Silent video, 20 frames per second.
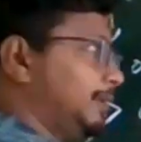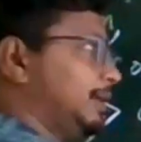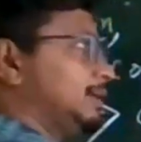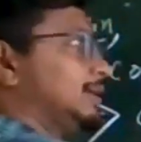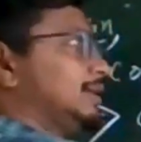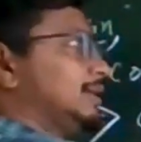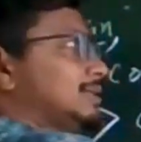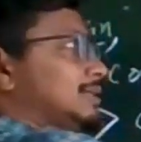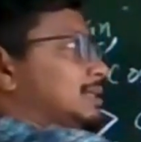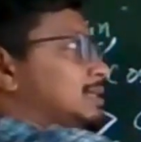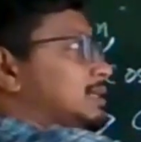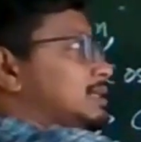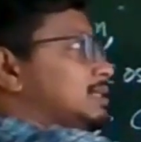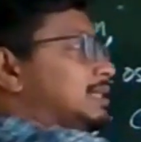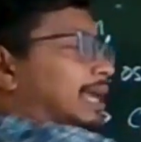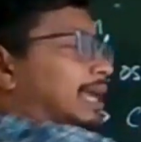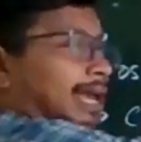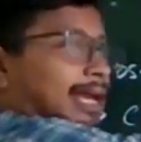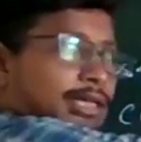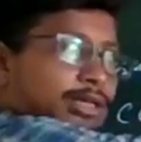but since it
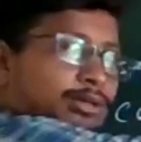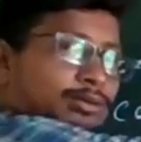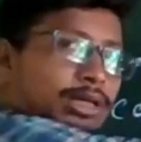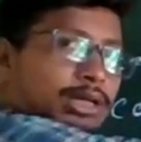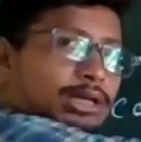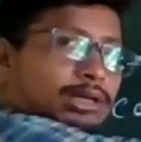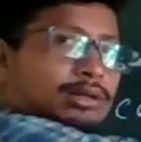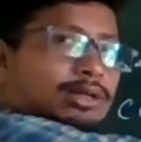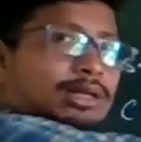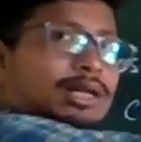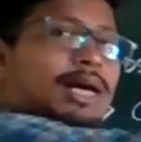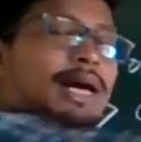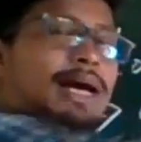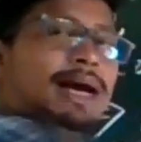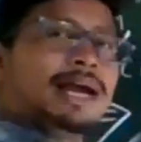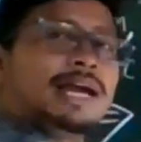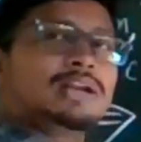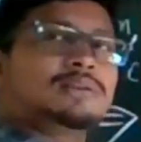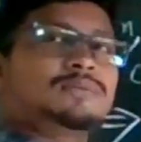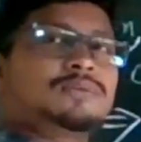is acute angle
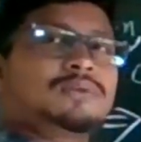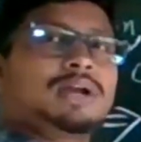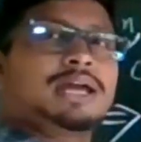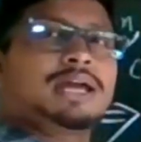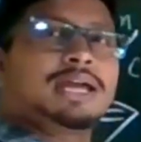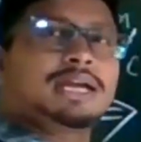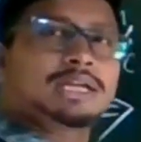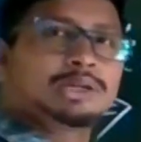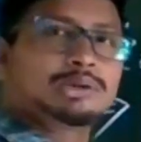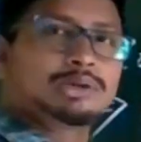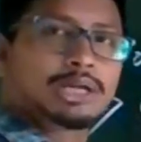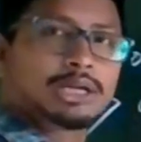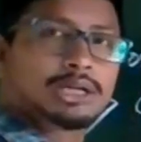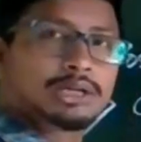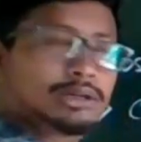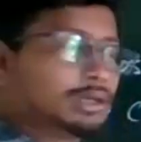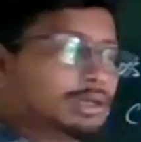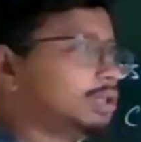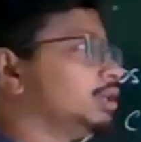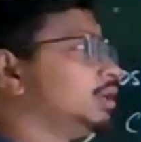and for acute
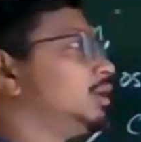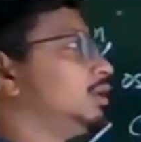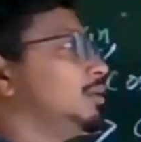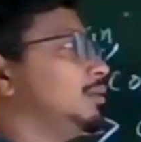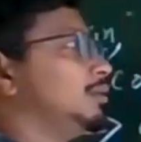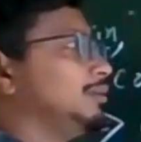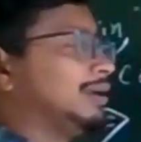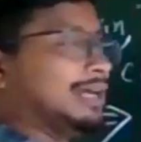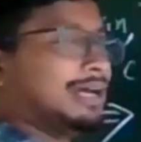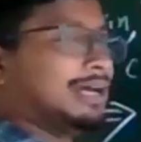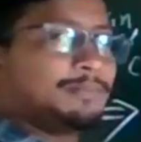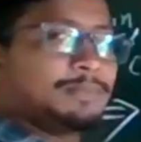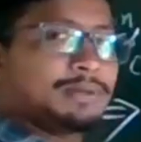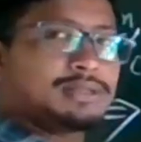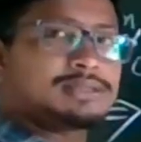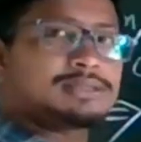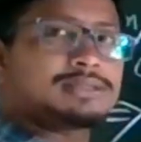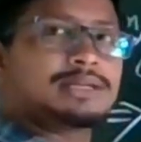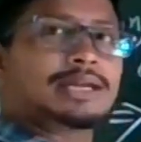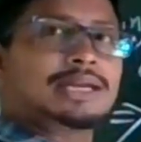angle what
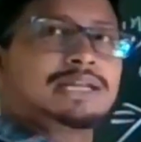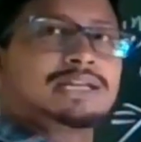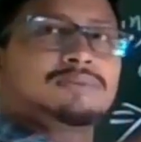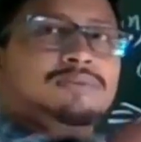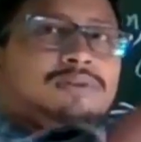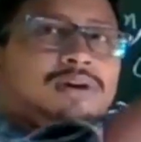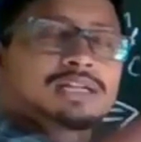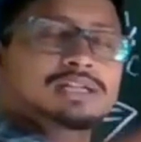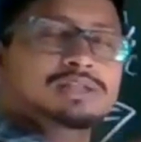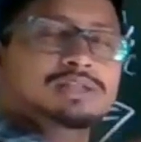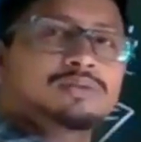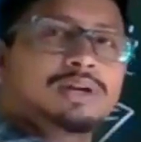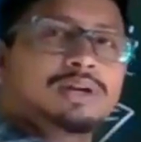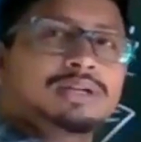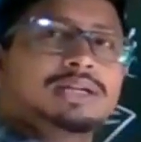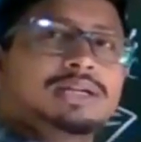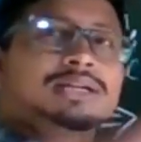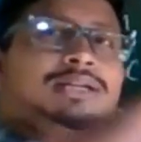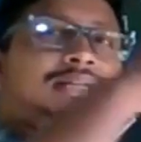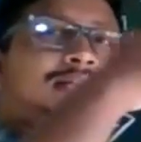happens in the first
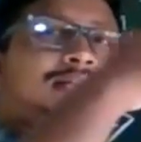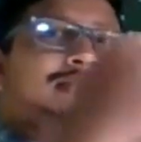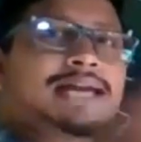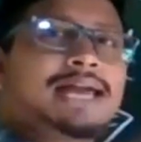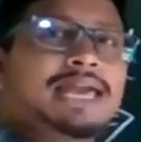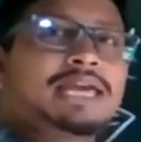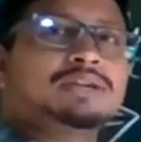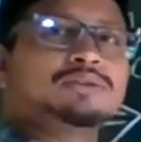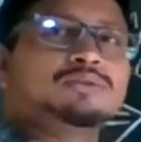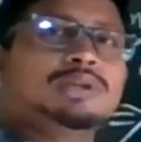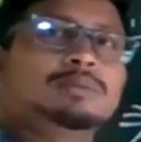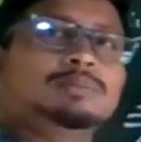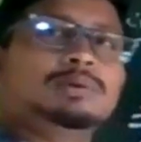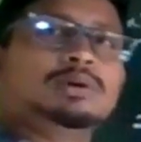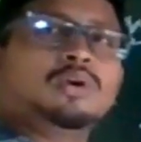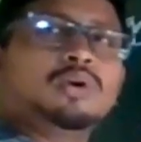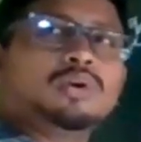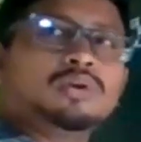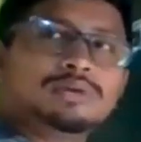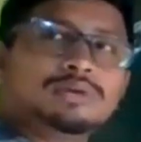quadrant the sign will
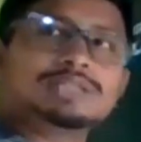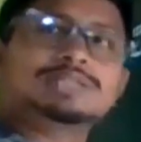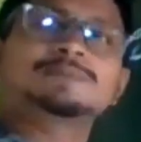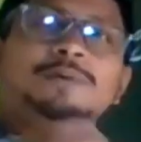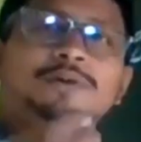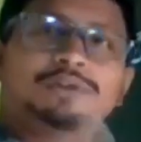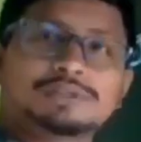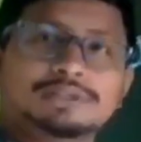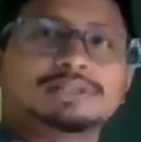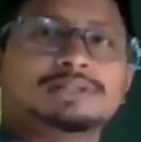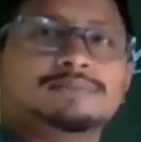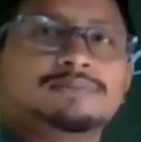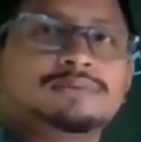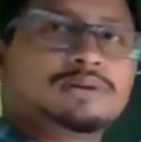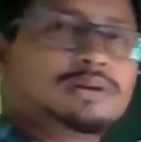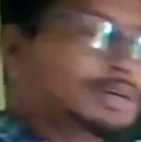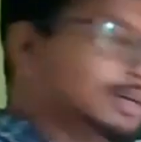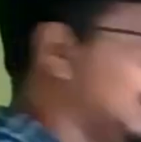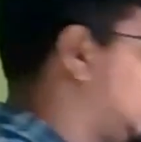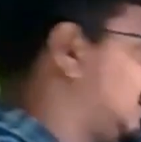be always positive
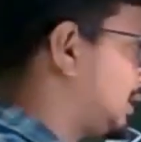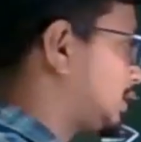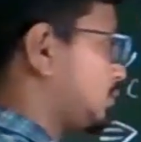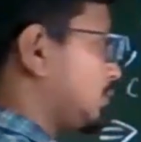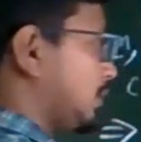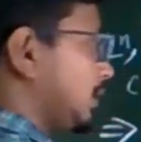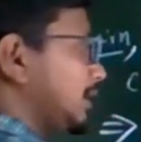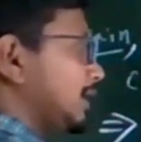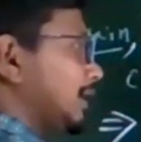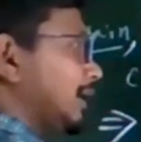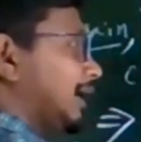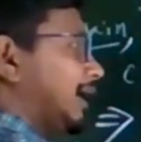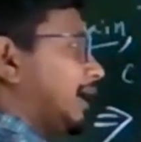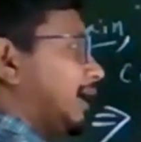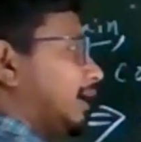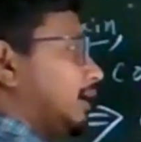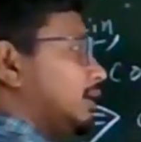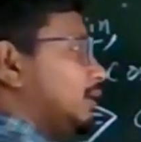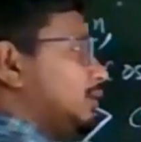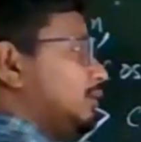that's why
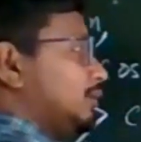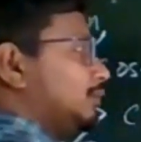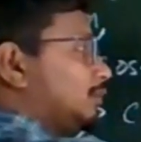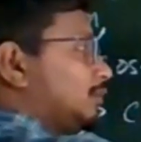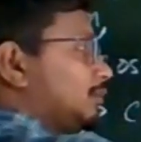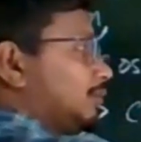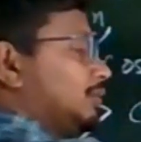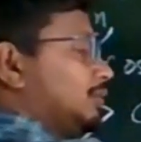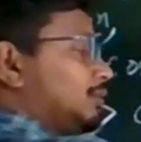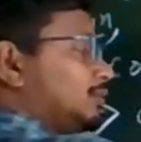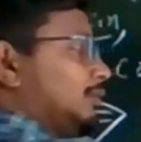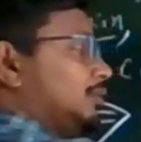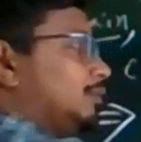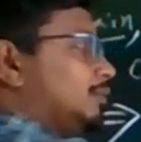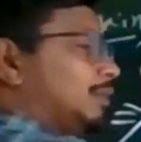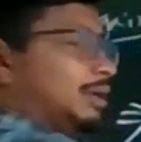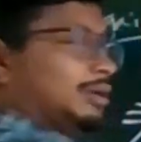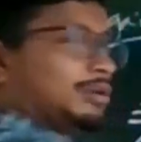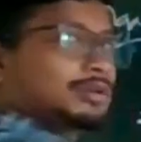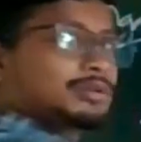
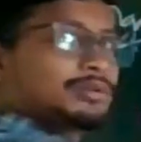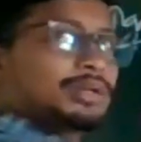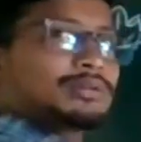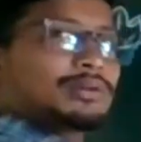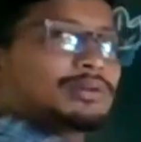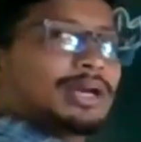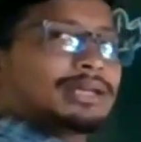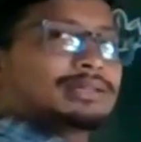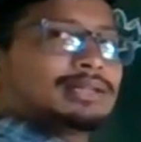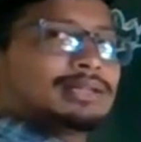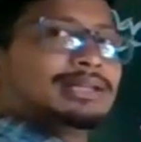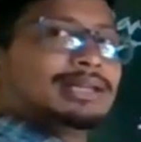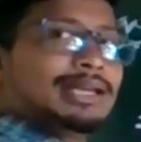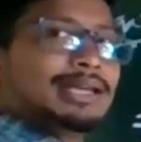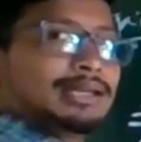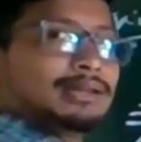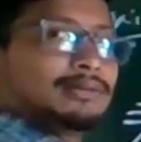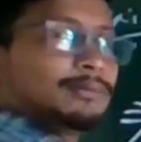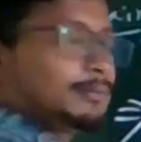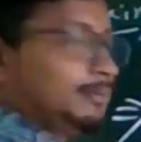we're not going to write the
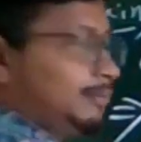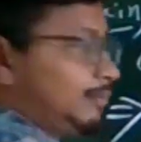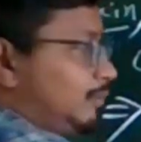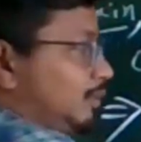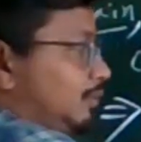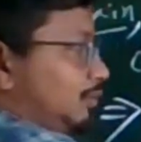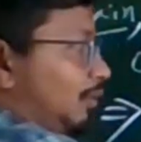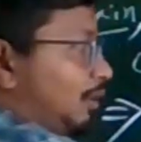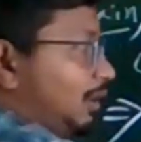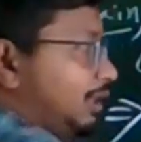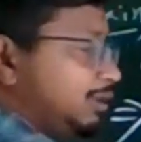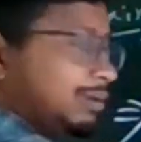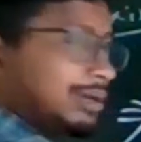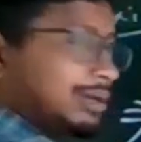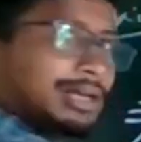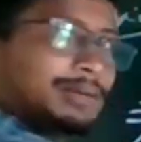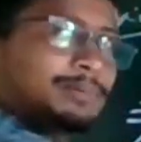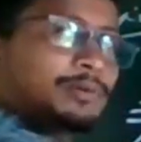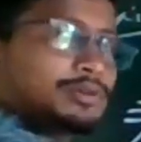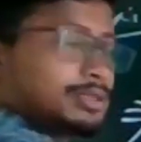negative only
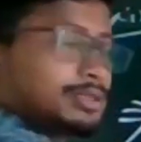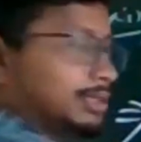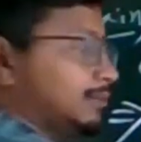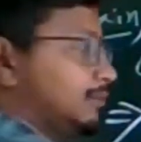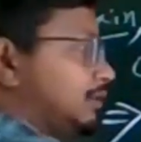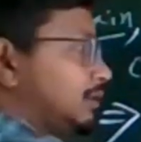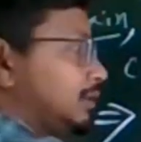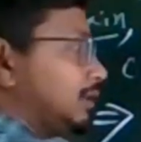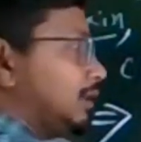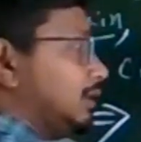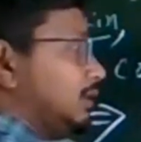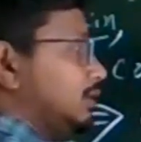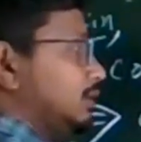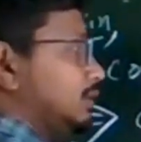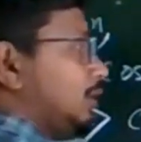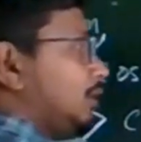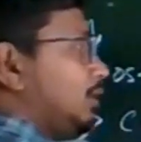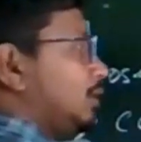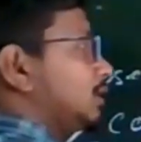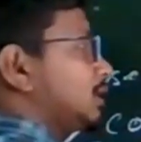will write positive
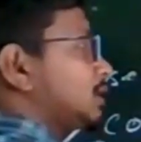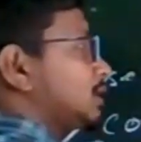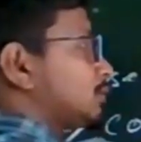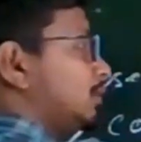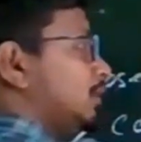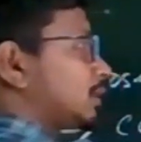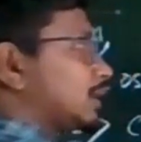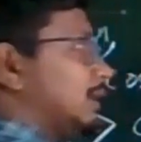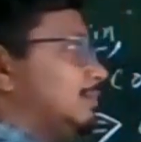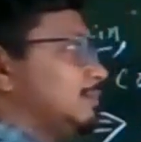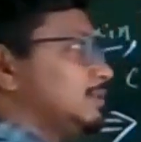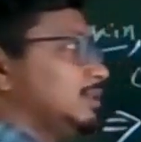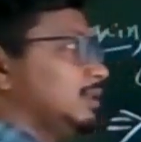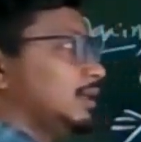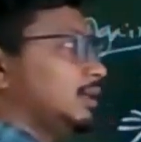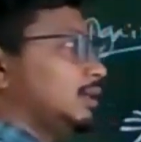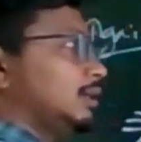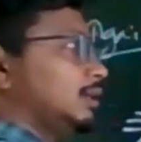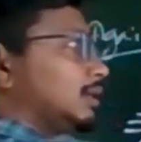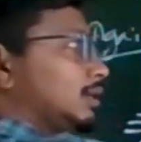so square root comes
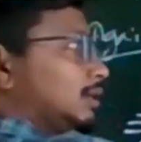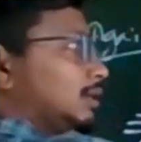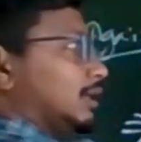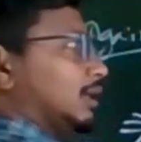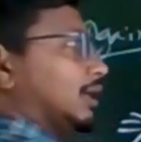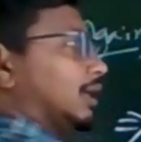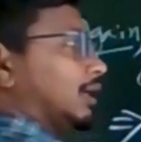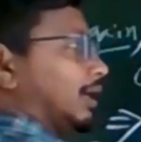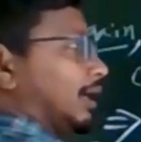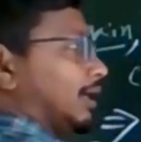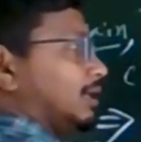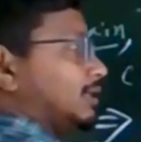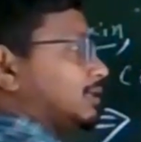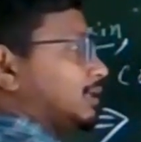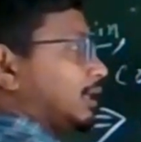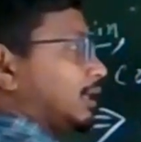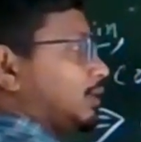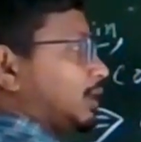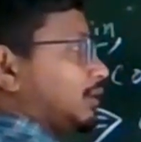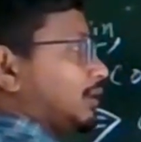here and
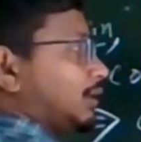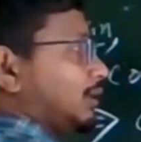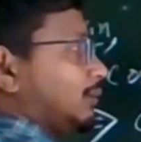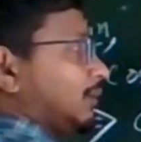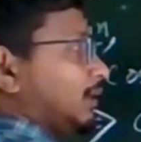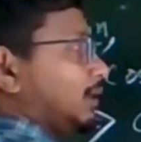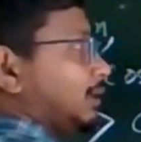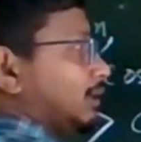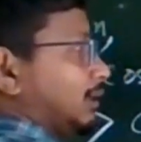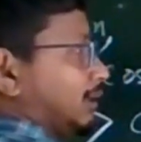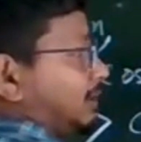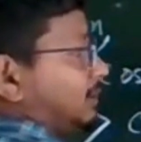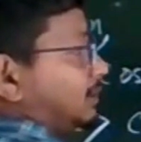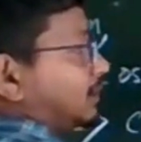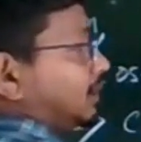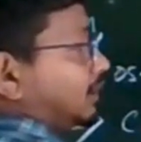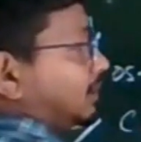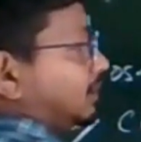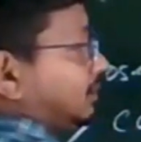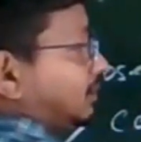inside what will remain as
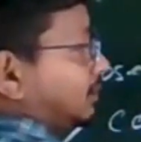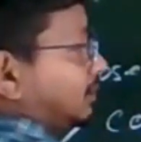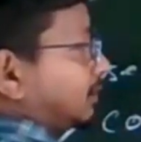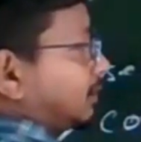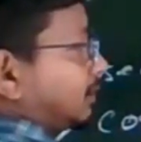it is